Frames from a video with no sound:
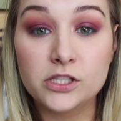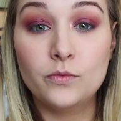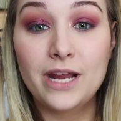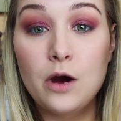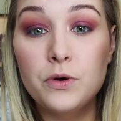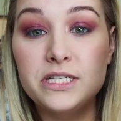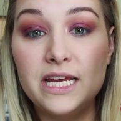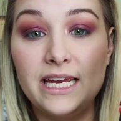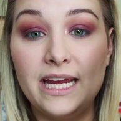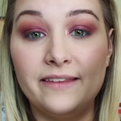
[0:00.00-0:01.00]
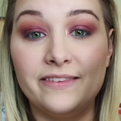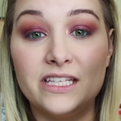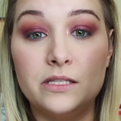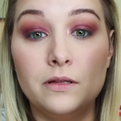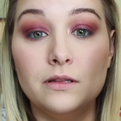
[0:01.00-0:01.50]
So now we're taking
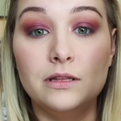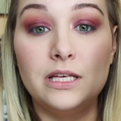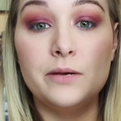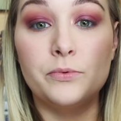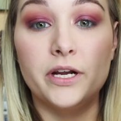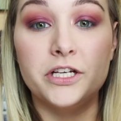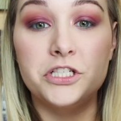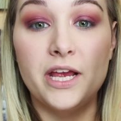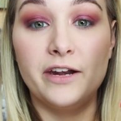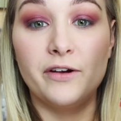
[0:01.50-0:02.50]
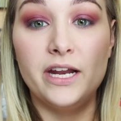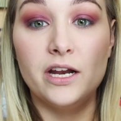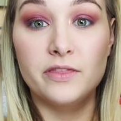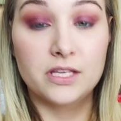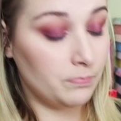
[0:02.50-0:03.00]
this Libra shade right
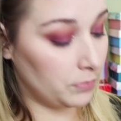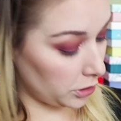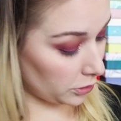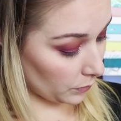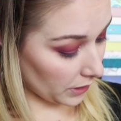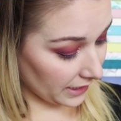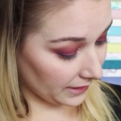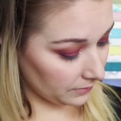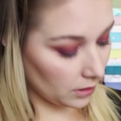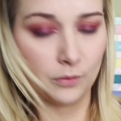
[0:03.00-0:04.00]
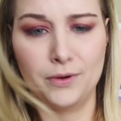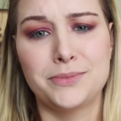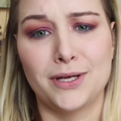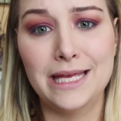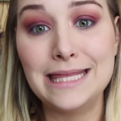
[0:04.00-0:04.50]
here, this blue one. Oh,
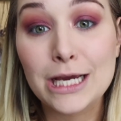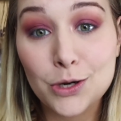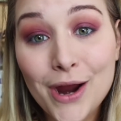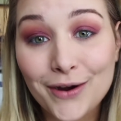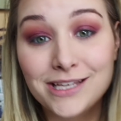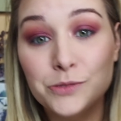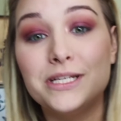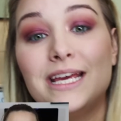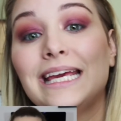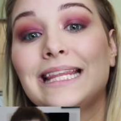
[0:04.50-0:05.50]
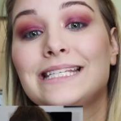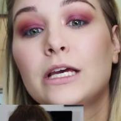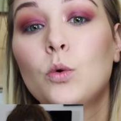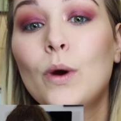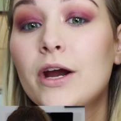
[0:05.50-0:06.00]
I'm sorry, the Aquarius. We're taking this
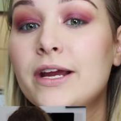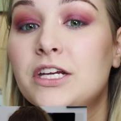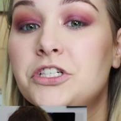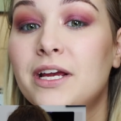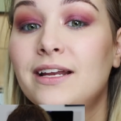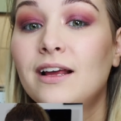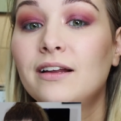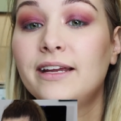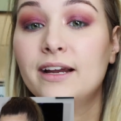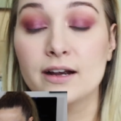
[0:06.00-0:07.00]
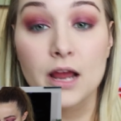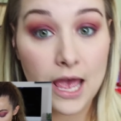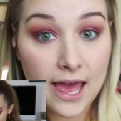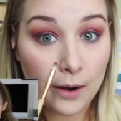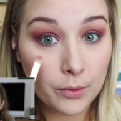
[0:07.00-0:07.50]
Aquarius shade down here,
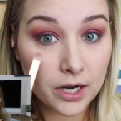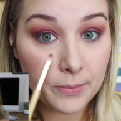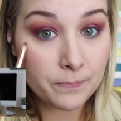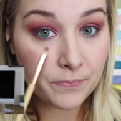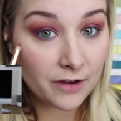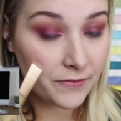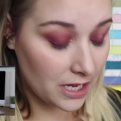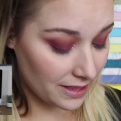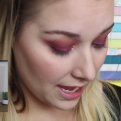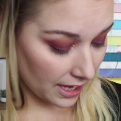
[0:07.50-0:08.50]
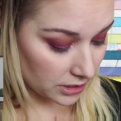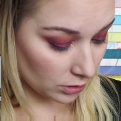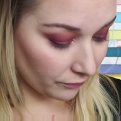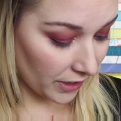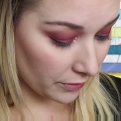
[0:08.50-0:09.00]
and we're going to be buffing that
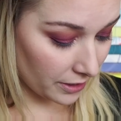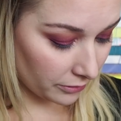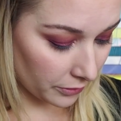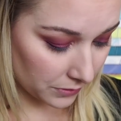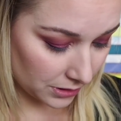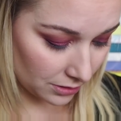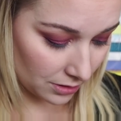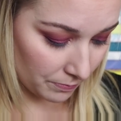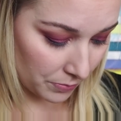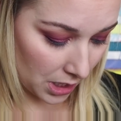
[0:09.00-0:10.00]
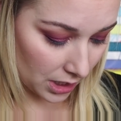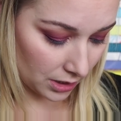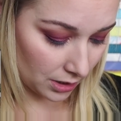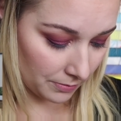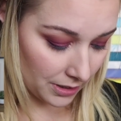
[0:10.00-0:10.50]
very close to the
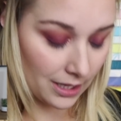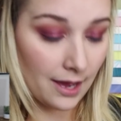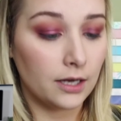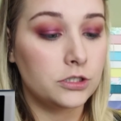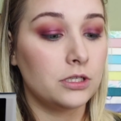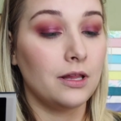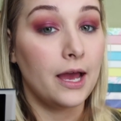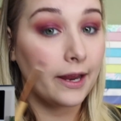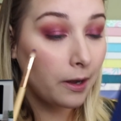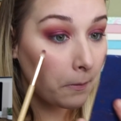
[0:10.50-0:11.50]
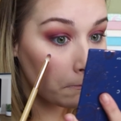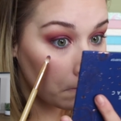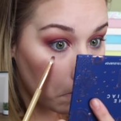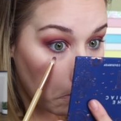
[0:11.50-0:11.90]
bottom lash line.